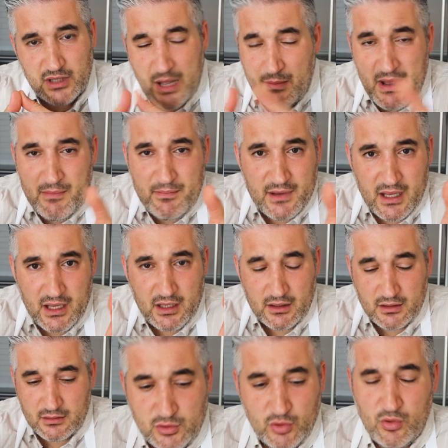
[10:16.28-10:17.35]
I might be
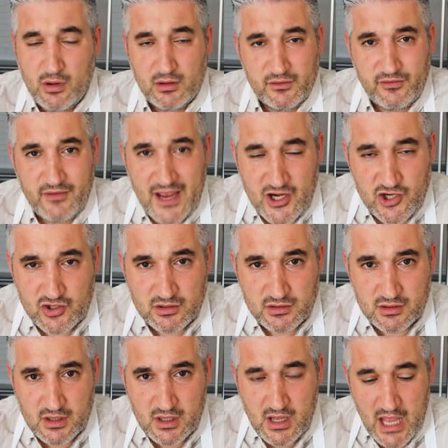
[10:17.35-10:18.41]
too
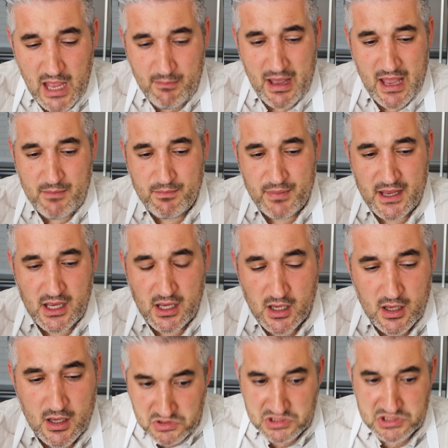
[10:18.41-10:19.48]
old-fashioned. I might be
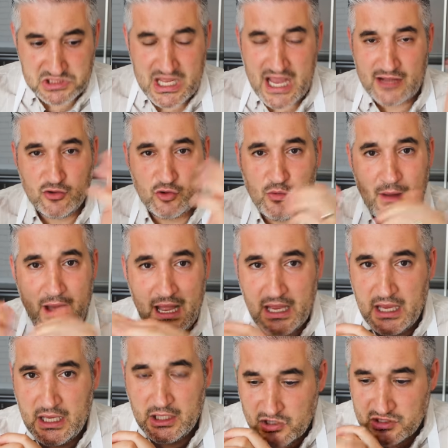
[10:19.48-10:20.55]
stuck to
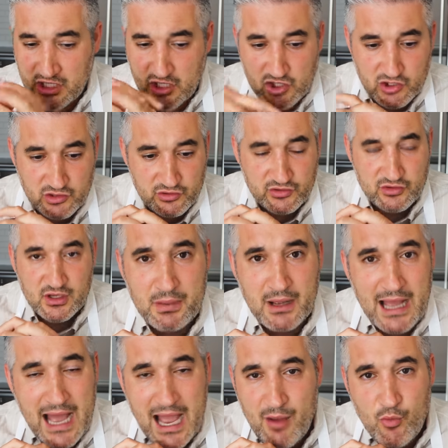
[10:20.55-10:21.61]
my traditions, but
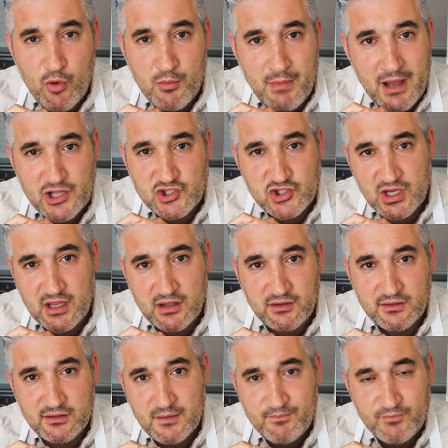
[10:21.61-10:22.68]
I want my
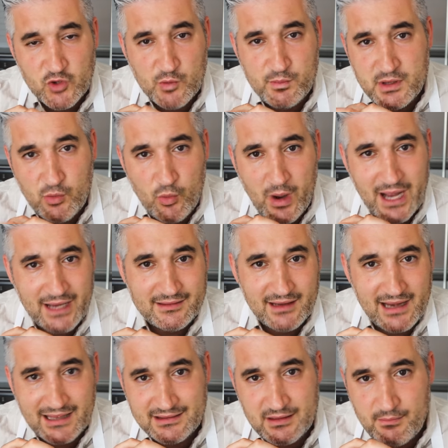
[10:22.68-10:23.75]
cheese to be white
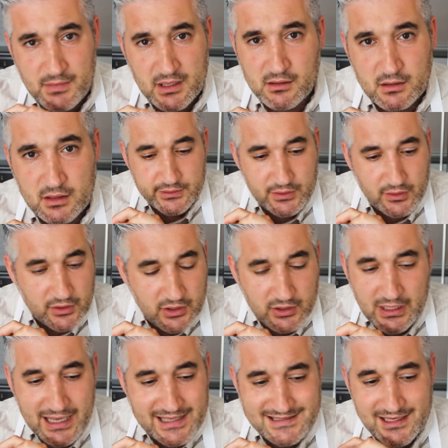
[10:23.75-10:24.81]
like the milk. So you
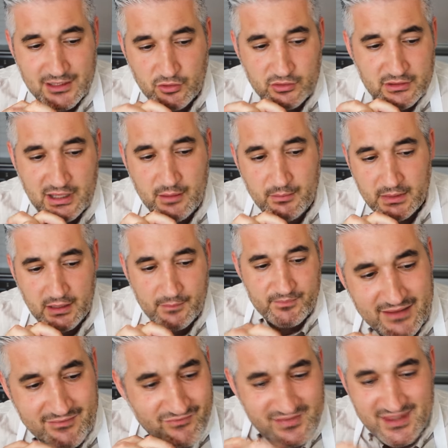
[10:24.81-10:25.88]
guys need to tell me
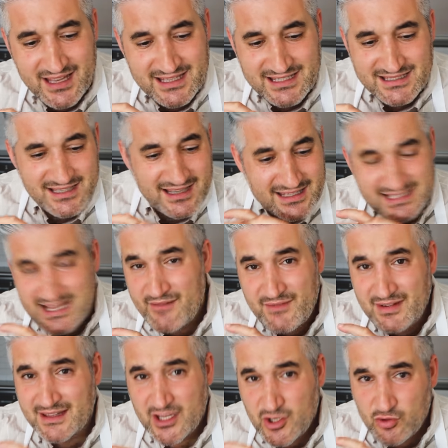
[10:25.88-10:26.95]
if this
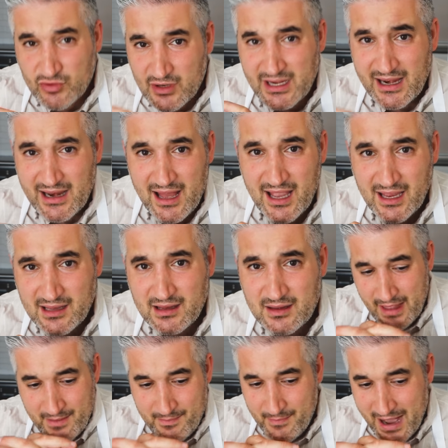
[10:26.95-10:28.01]
something that you really like.
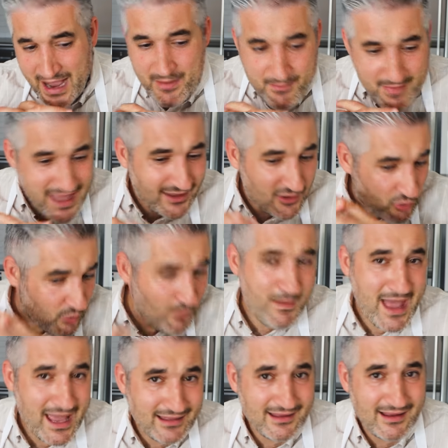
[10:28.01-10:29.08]
Am I meant to
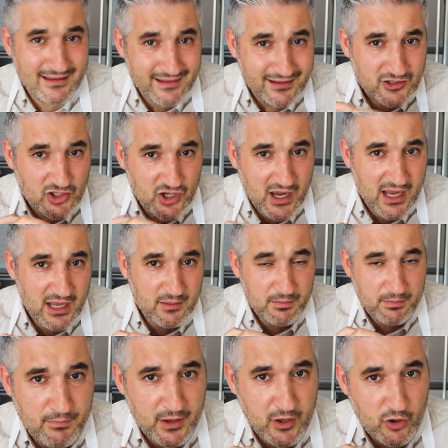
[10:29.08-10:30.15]
make this and try it
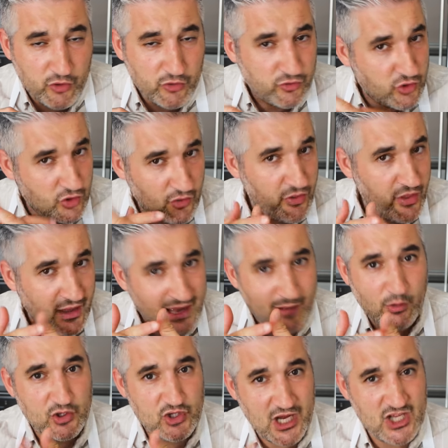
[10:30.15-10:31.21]
because you think I
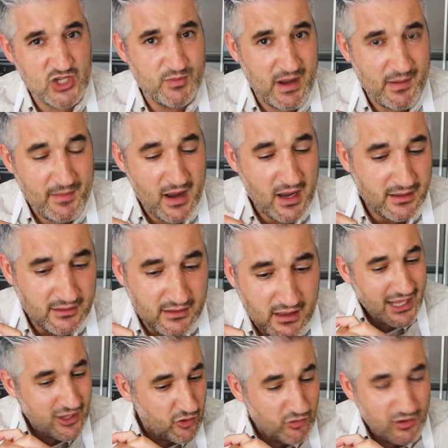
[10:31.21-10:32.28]
will change my mind?
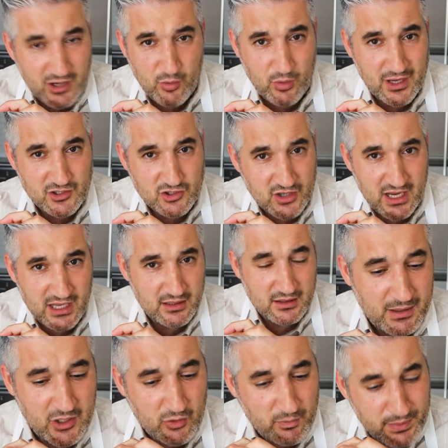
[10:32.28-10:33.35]
I don't really want to try
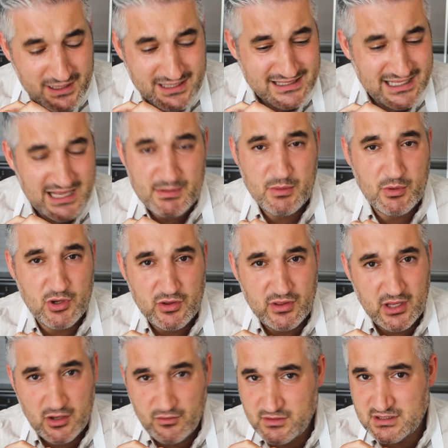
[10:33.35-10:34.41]
it. you please tell me what you
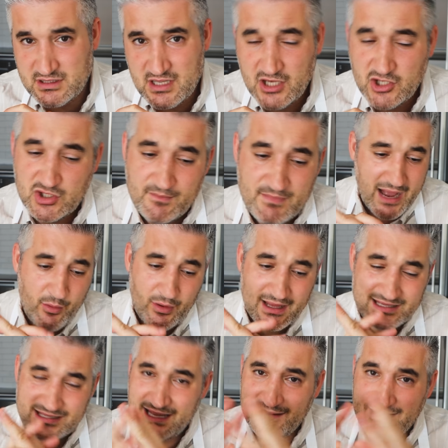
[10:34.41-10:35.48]
think of this dish. I want
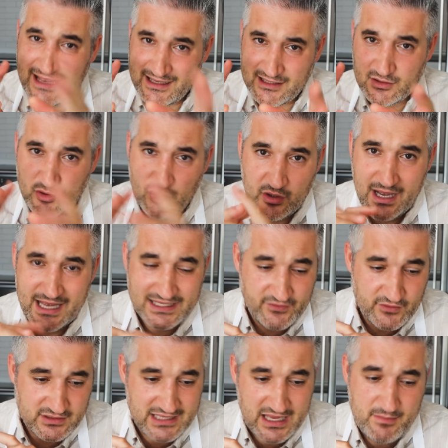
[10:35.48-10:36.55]
to say thanks to you guys
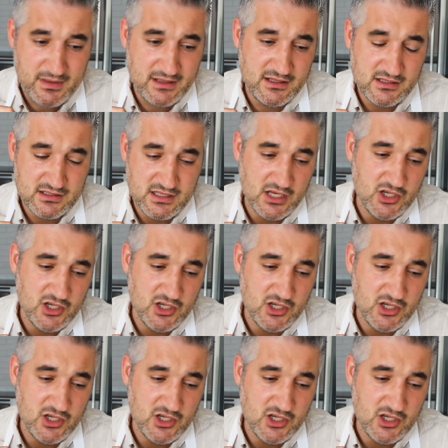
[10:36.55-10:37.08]
for sending me this